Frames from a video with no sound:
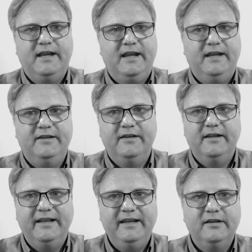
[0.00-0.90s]
a
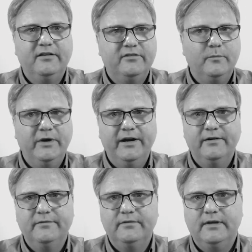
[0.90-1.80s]
link
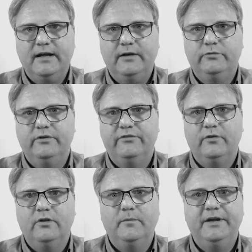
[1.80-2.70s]
somewhere how to
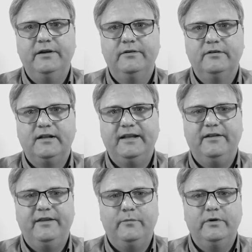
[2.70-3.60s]
install up here. Click
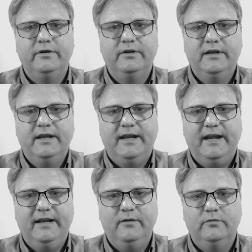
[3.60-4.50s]
on that one,
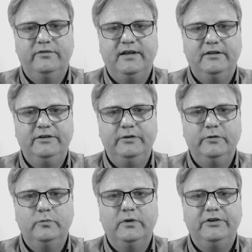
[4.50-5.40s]
and it will tell
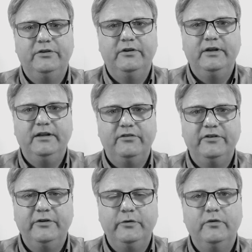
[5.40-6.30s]
you what you don't need to
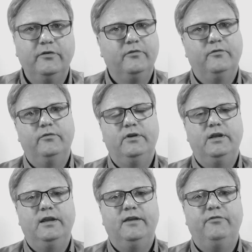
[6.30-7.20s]
do
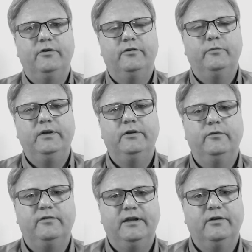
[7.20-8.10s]
if you're on
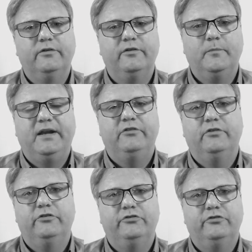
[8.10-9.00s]
Windows, Linux, or
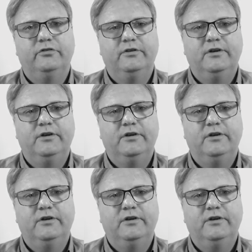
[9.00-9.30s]
Macintosh.